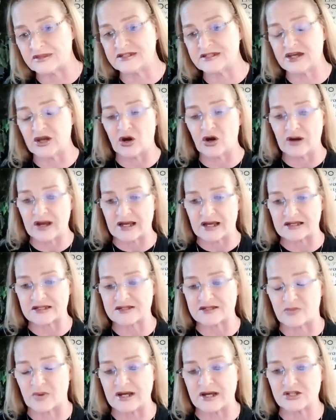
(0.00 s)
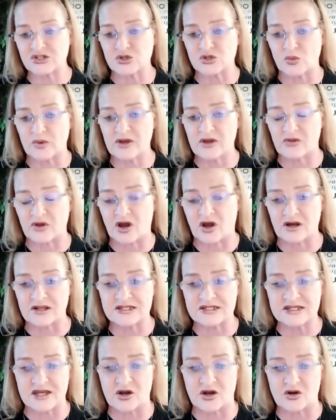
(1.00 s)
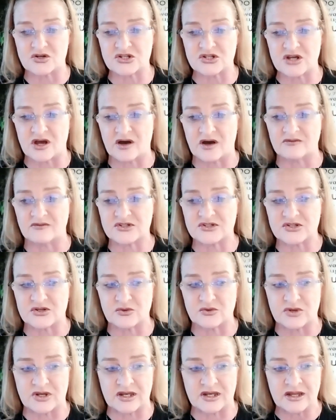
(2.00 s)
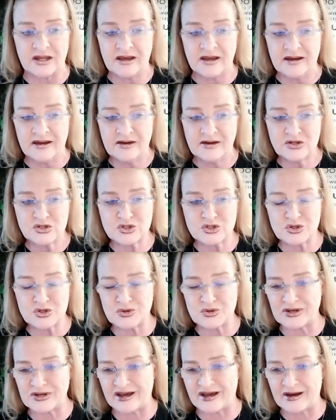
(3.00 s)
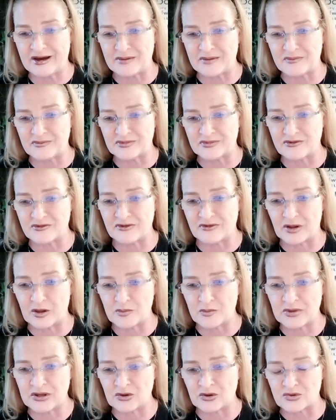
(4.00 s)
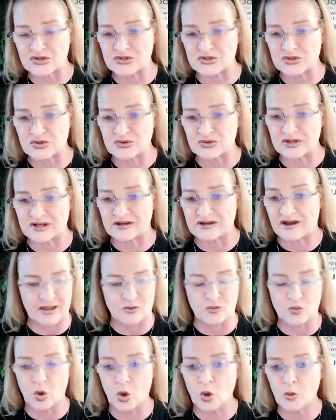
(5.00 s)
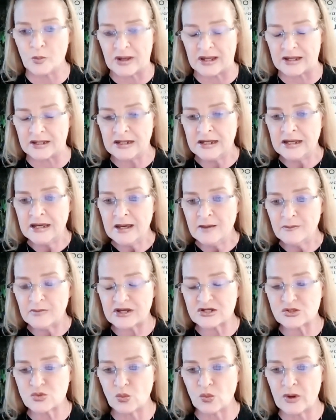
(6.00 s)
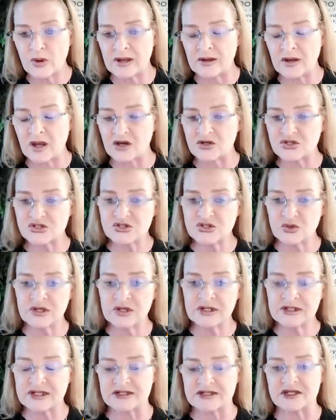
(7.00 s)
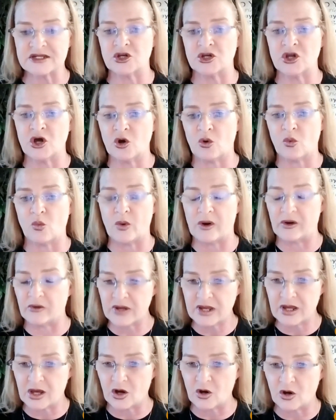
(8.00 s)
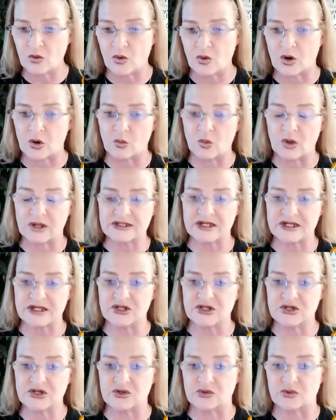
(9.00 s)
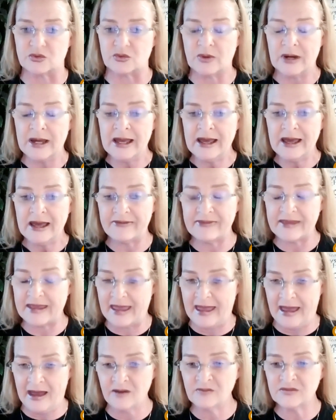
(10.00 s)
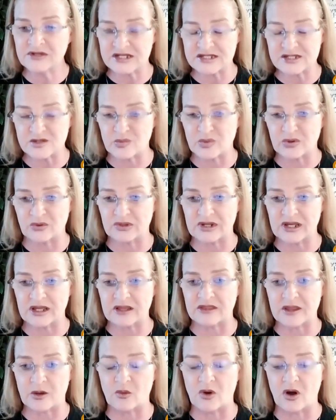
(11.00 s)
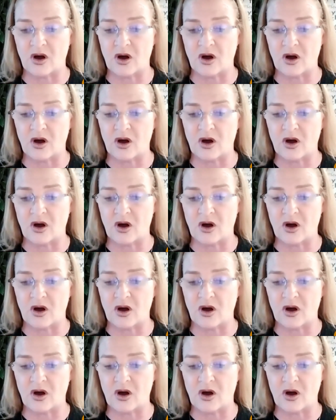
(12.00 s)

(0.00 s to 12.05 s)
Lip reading: DRS, right? So we are the concierge of student development or student enrollment, because when a student doesn't know where to go or what to do, and they have disability, they